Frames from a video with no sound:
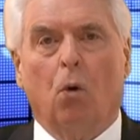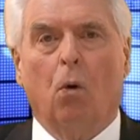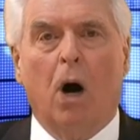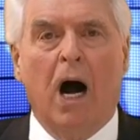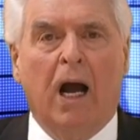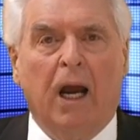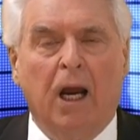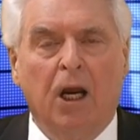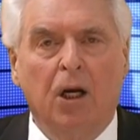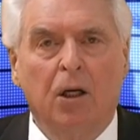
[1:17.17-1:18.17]

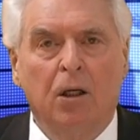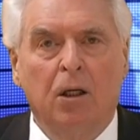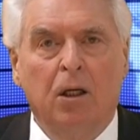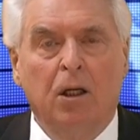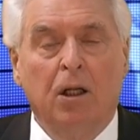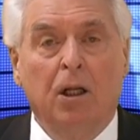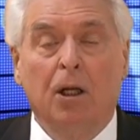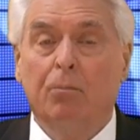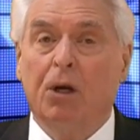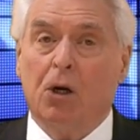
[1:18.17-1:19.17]
Why?
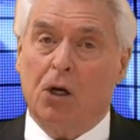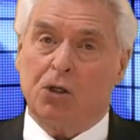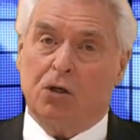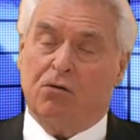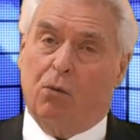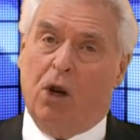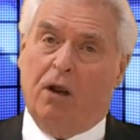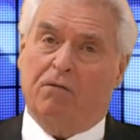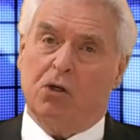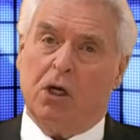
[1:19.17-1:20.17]
Because, as we
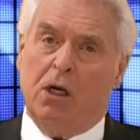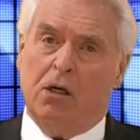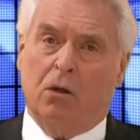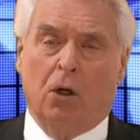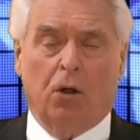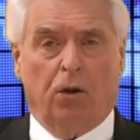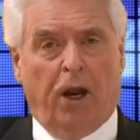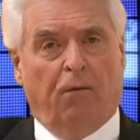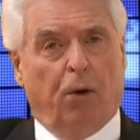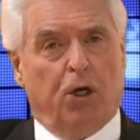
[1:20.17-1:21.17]
have seen,
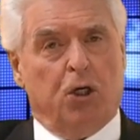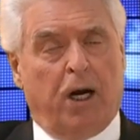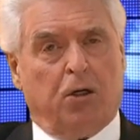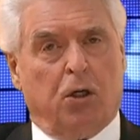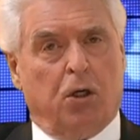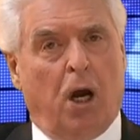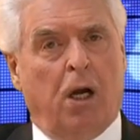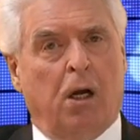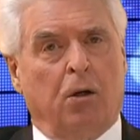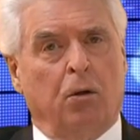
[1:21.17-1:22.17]
they rejected
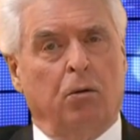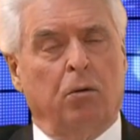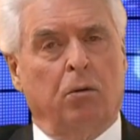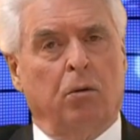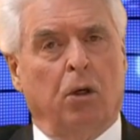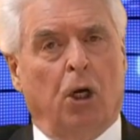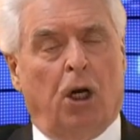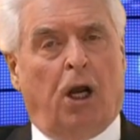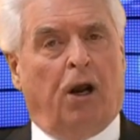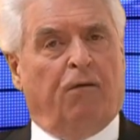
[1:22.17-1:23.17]
God.
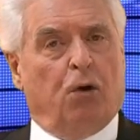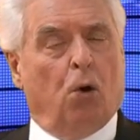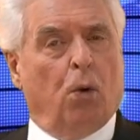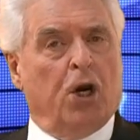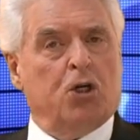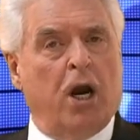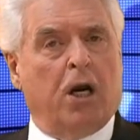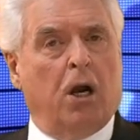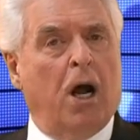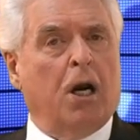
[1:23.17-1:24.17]
And if you
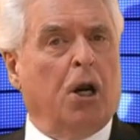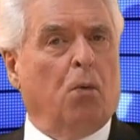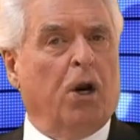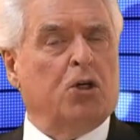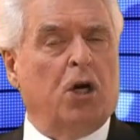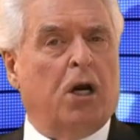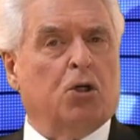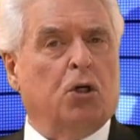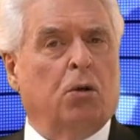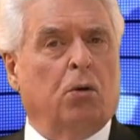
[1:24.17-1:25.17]
reject God, He
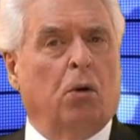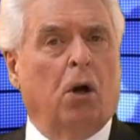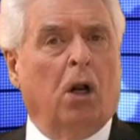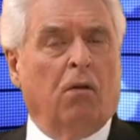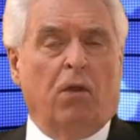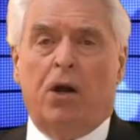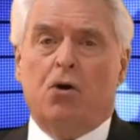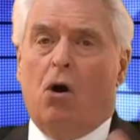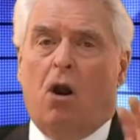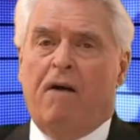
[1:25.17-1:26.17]
rejects you. Then
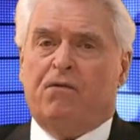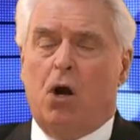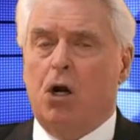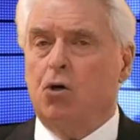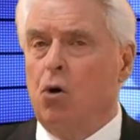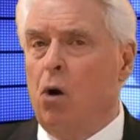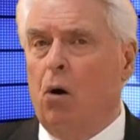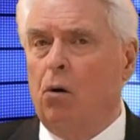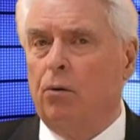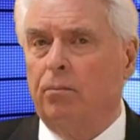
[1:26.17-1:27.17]
you're left on your
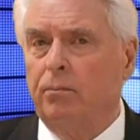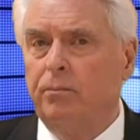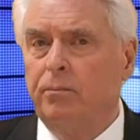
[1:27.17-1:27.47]
own.